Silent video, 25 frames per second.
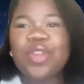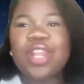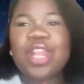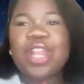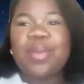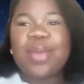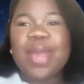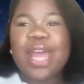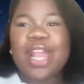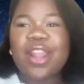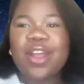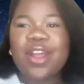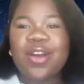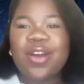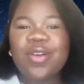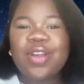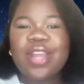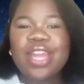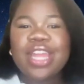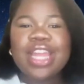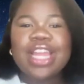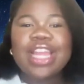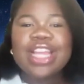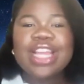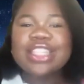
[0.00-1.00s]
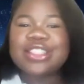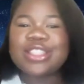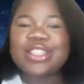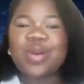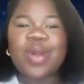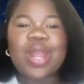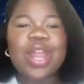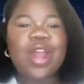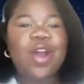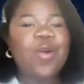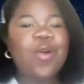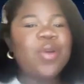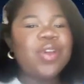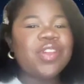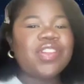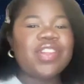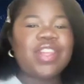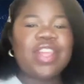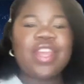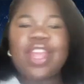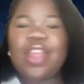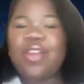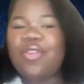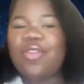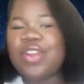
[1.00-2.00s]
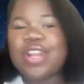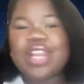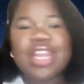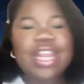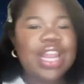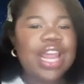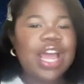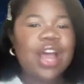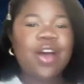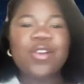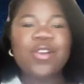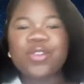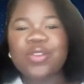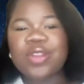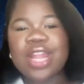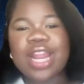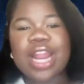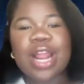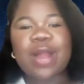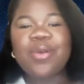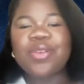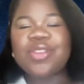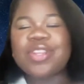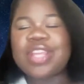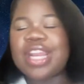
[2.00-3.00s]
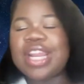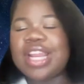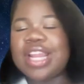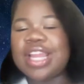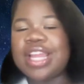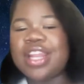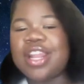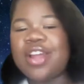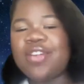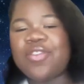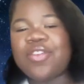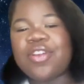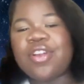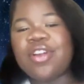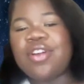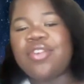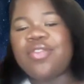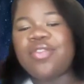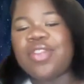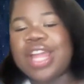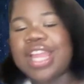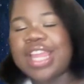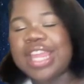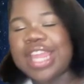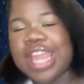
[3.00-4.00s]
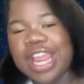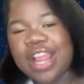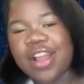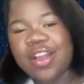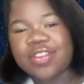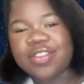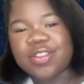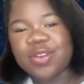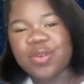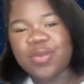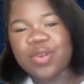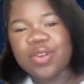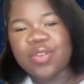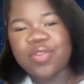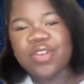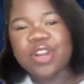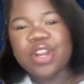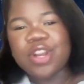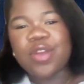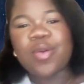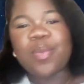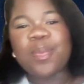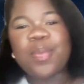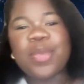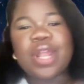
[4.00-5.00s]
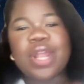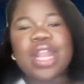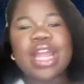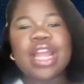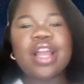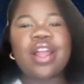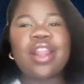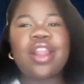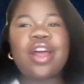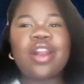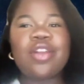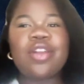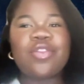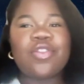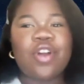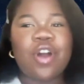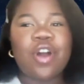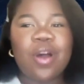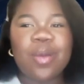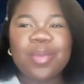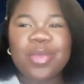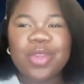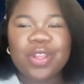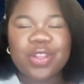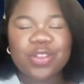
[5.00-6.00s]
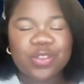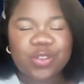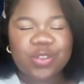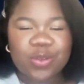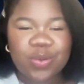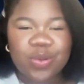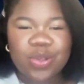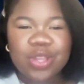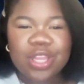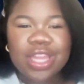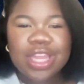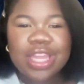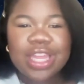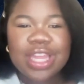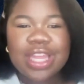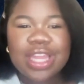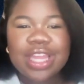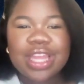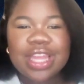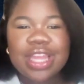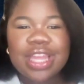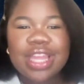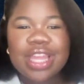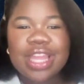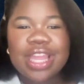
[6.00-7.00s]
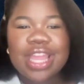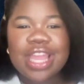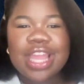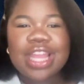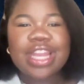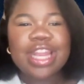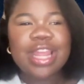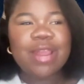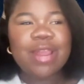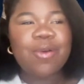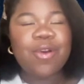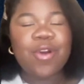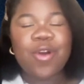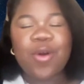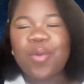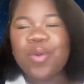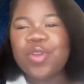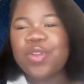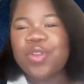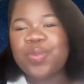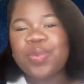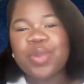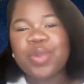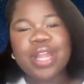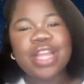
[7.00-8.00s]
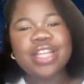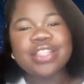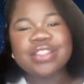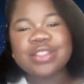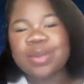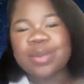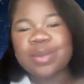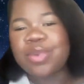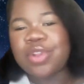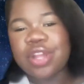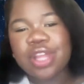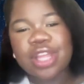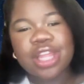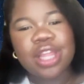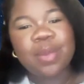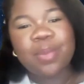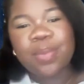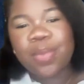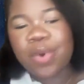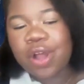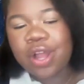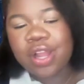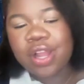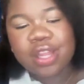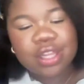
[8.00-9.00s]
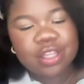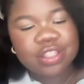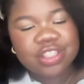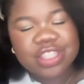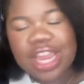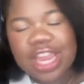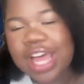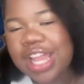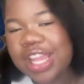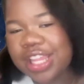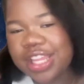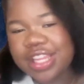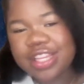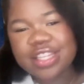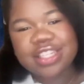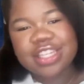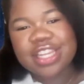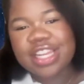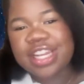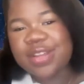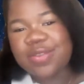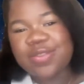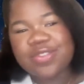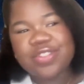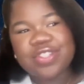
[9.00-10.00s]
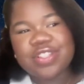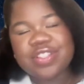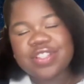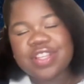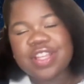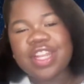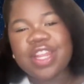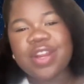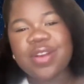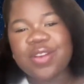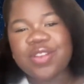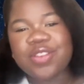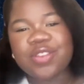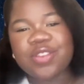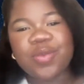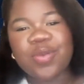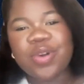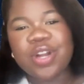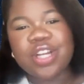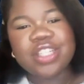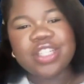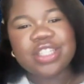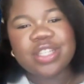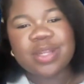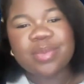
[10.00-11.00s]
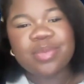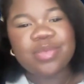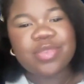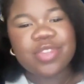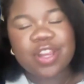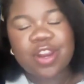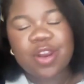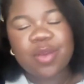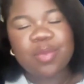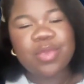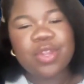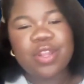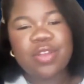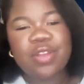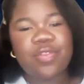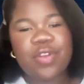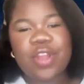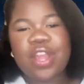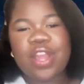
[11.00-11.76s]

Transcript: really mellow. And so it always evened it out. So like I was getting enough of like chaos in one video, but like a lot of calmness too. And they were always playing some lucky box challenge, and it was just hilarious to watch them terribly fail.